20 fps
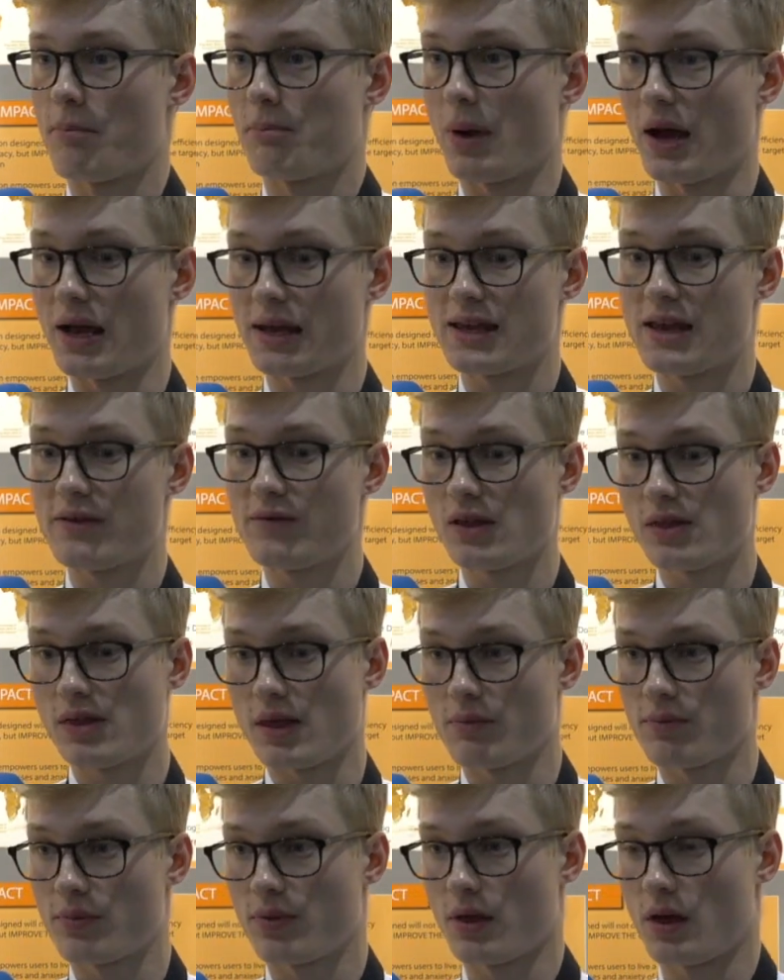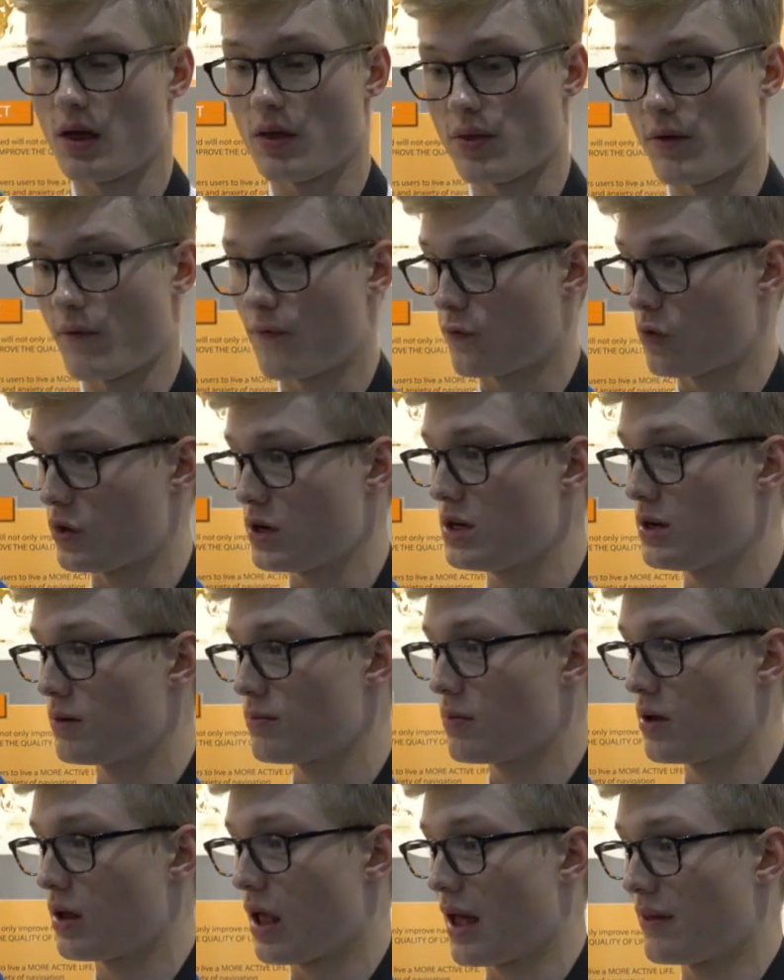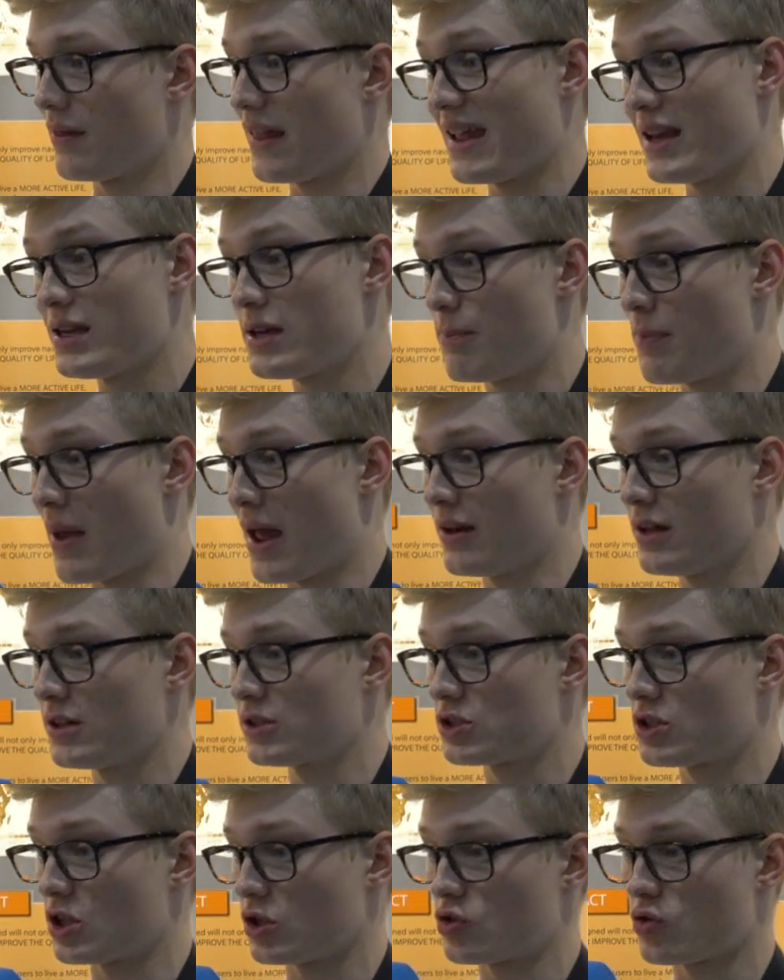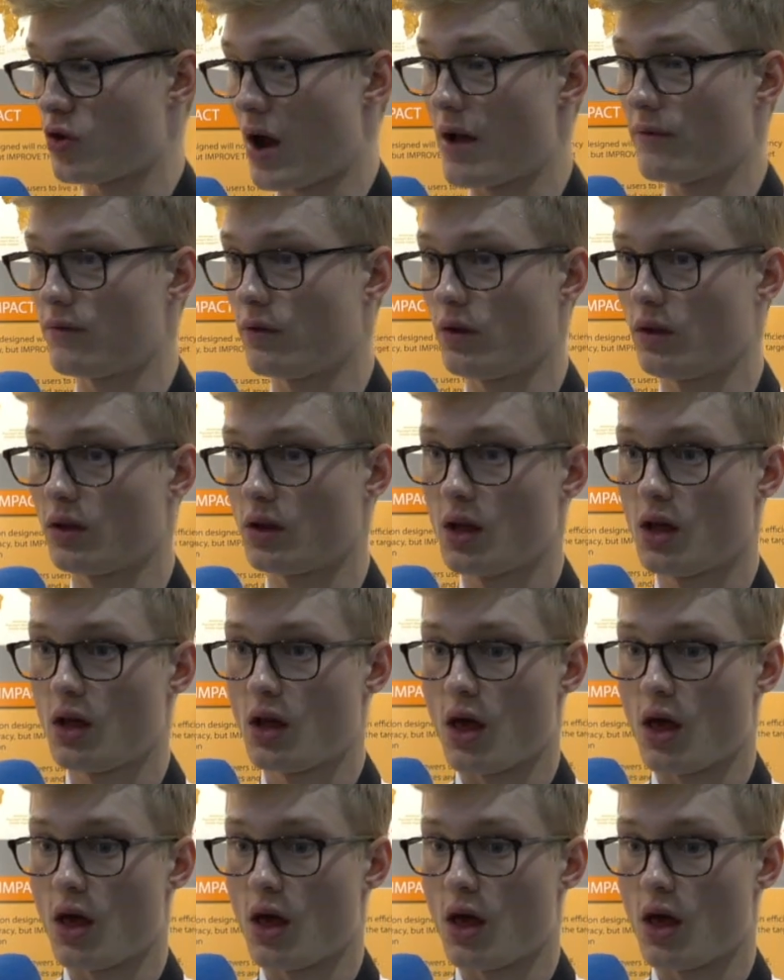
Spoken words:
by giving them the freedom and the independence to travel